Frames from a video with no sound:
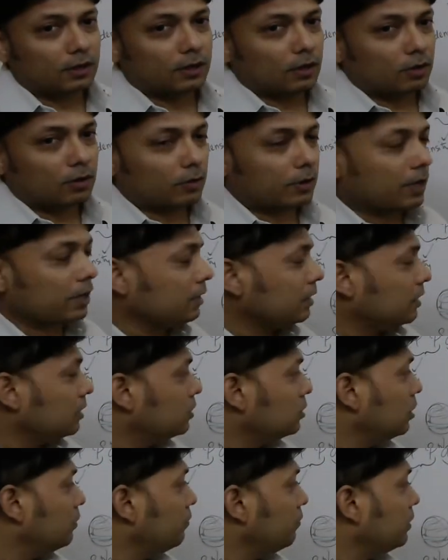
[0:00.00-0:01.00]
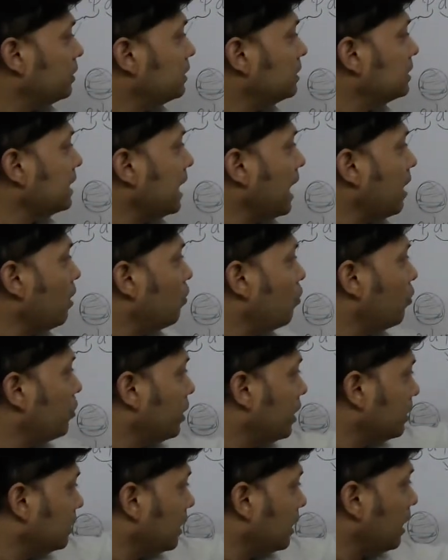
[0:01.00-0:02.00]
Okay, so if it's
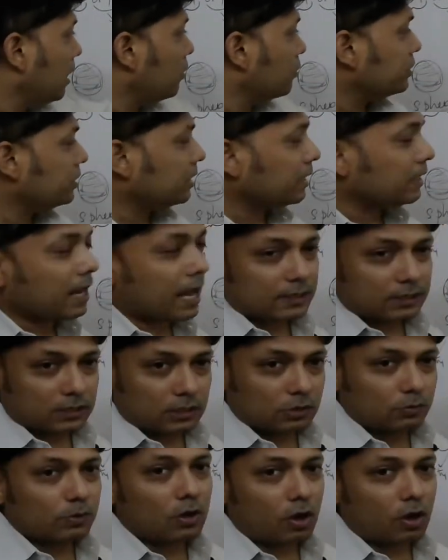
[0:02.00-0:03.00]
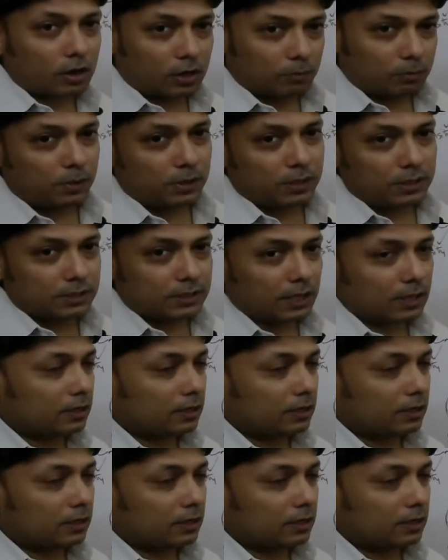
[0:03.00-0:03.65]
oriented along z axis, we call it pz.